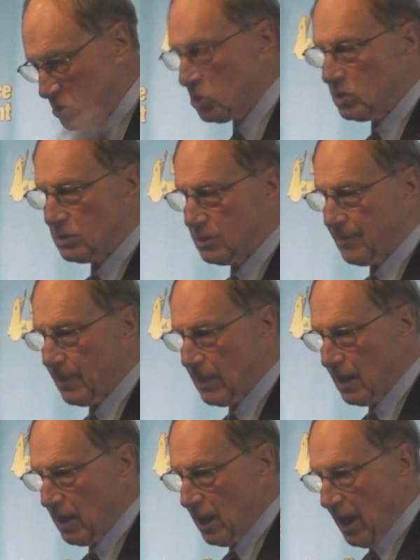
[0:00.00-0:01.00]
good
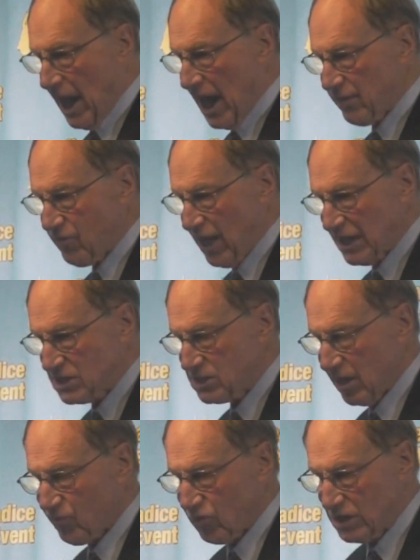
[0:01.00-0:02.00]
out of their
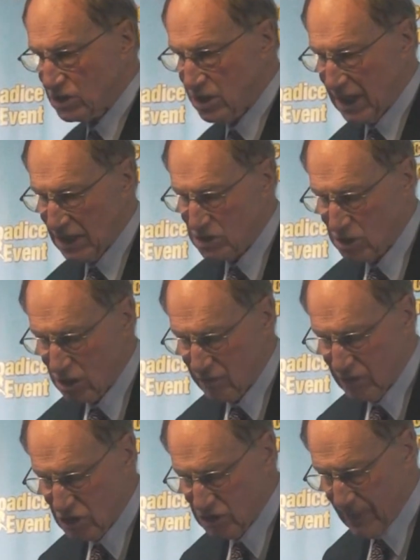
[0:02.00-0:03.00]
sufferings and their
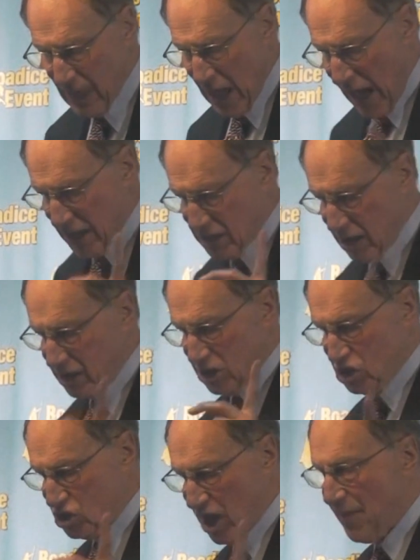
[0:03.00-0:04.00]
service. And Dennis
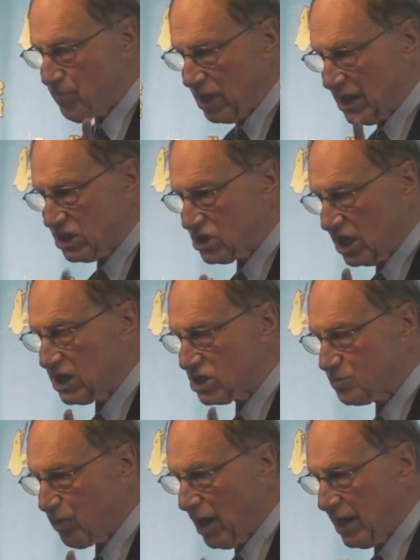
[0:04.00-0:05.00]
Shambley
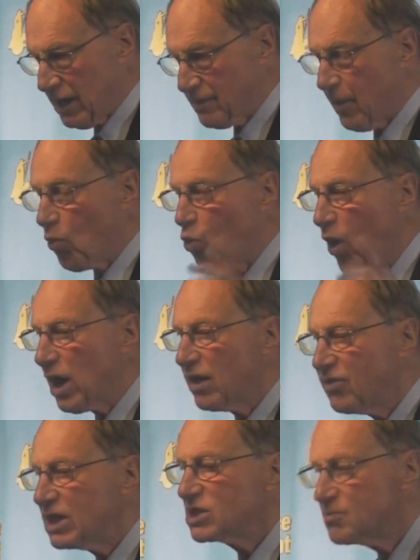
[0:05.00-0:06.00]
explained that one of
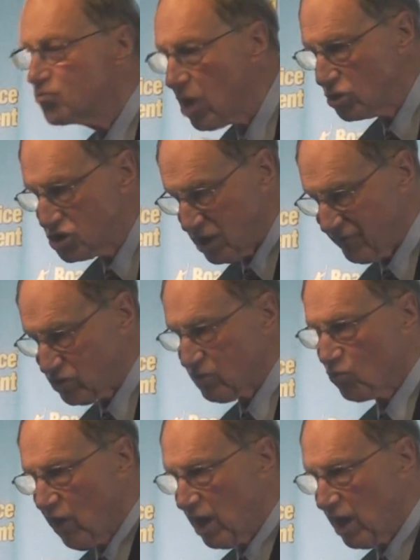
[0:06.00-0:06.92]
his motives